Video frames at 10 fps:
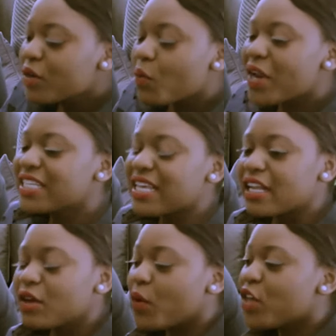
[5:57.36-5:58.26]
what exactly
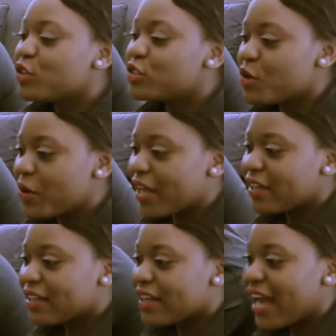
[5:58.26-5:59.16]
were you doing
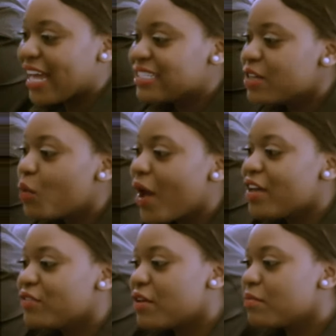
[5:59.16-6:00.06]
until
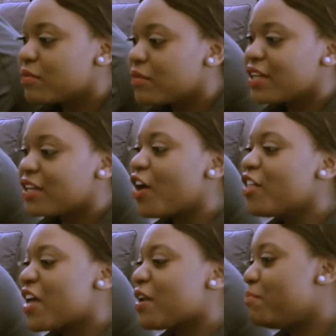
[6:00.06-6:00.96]
YFM got that
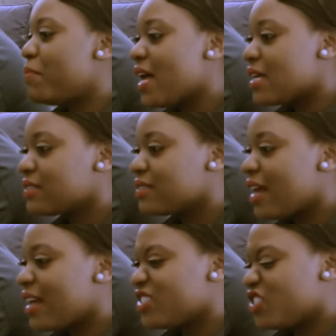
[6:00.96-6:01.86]
buzz that
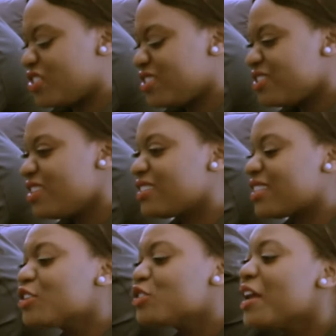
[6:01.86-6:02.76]
she, she is actually a